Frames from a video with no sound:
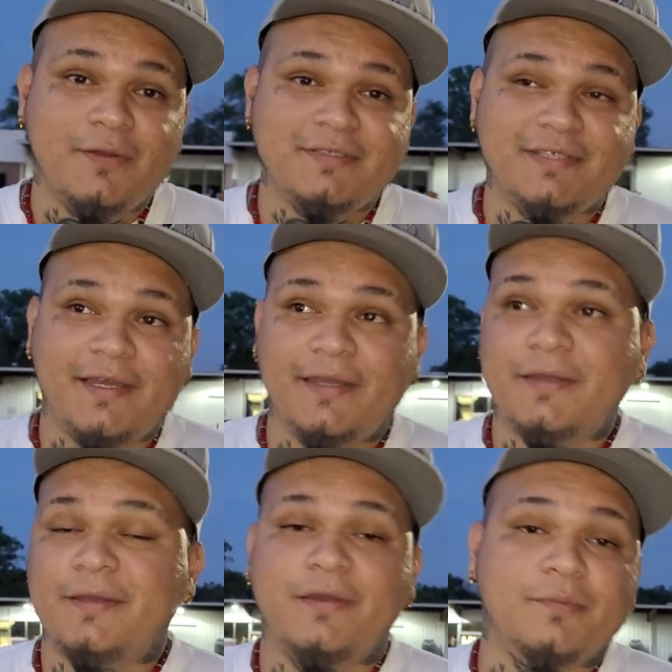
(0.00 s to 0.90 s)
what I'm saying?
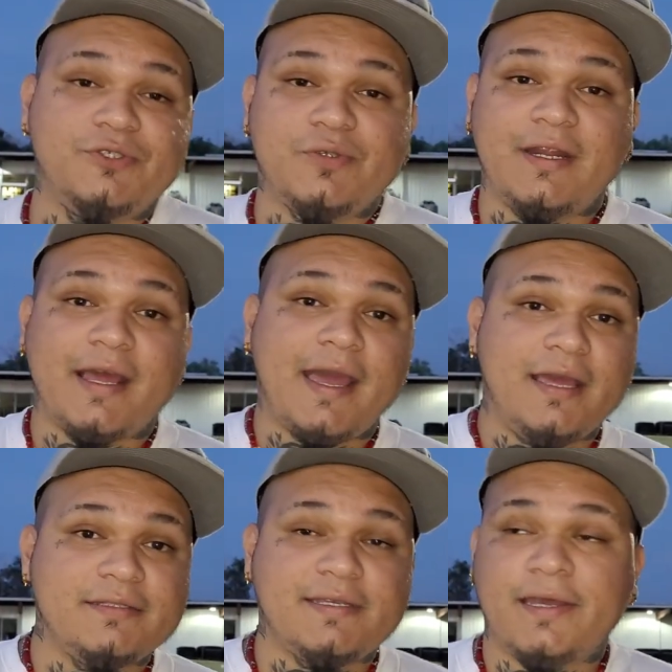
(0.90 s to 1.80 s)
Coming straight at
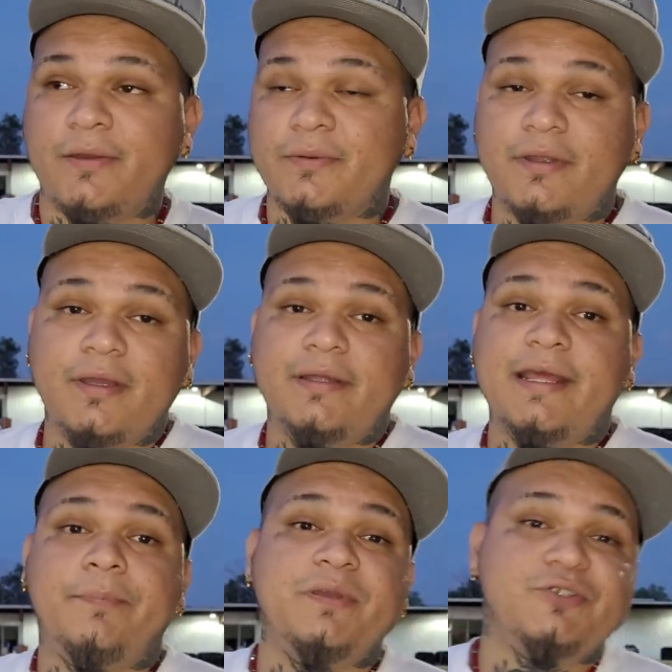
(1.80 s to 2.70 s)
A-Town,
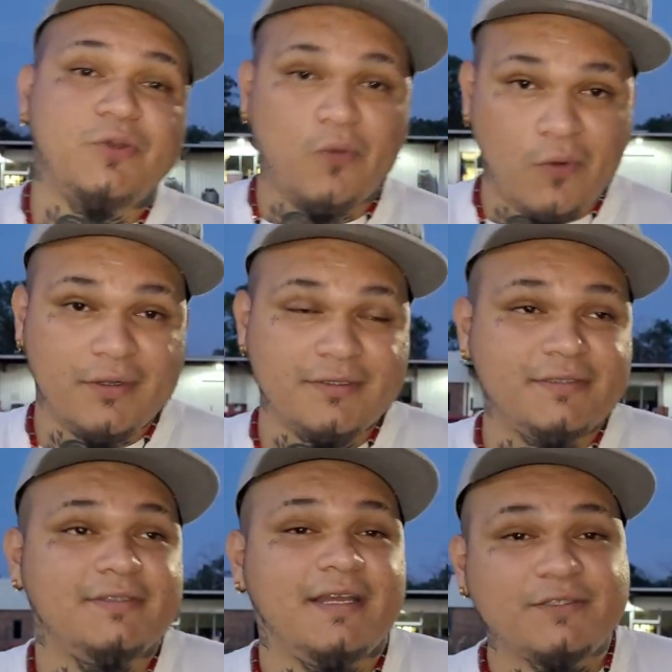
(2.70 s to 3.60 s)
that Peachtree
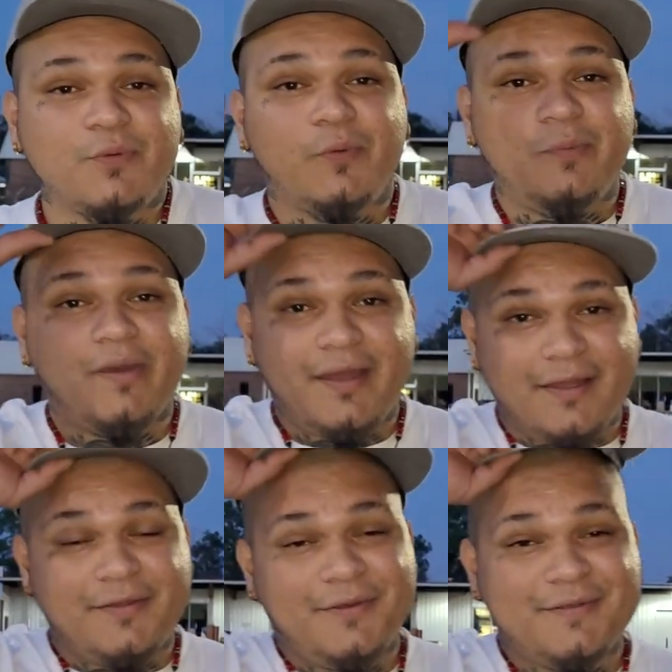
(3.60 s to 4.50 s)
Corners. That's where we
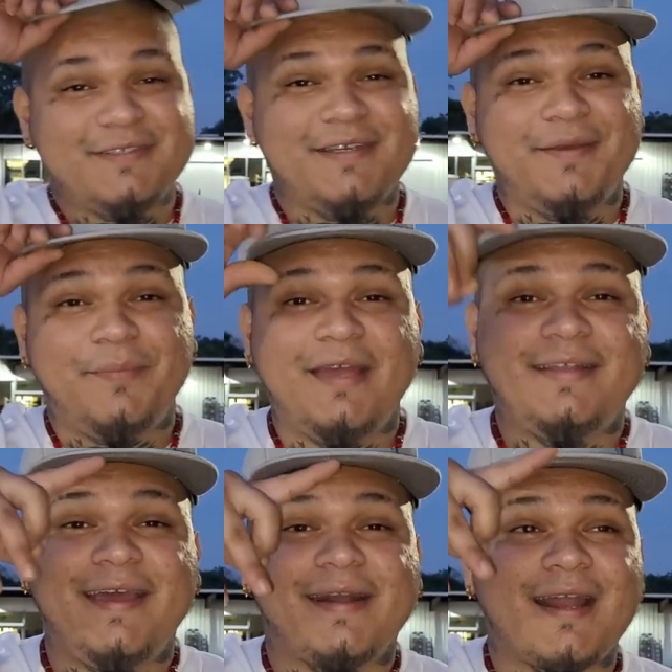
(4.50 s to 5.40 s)
bang, you know what I'm saying? Bang
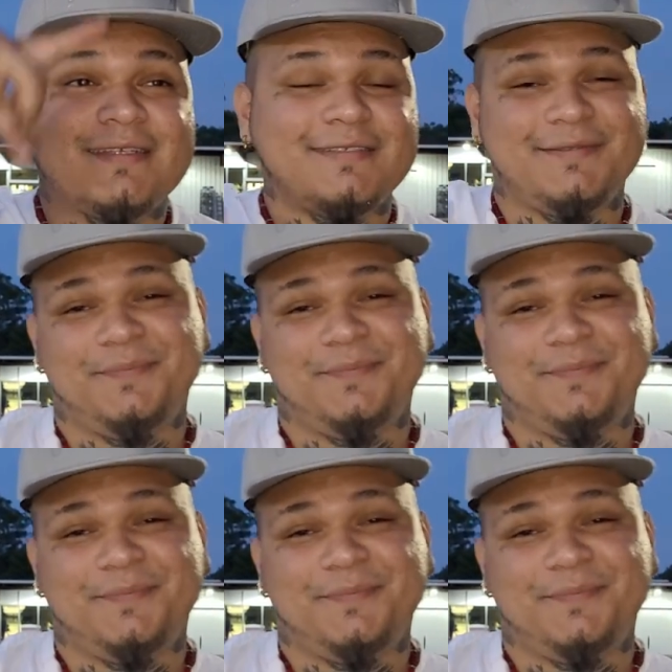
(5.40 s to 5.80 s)
that rasa.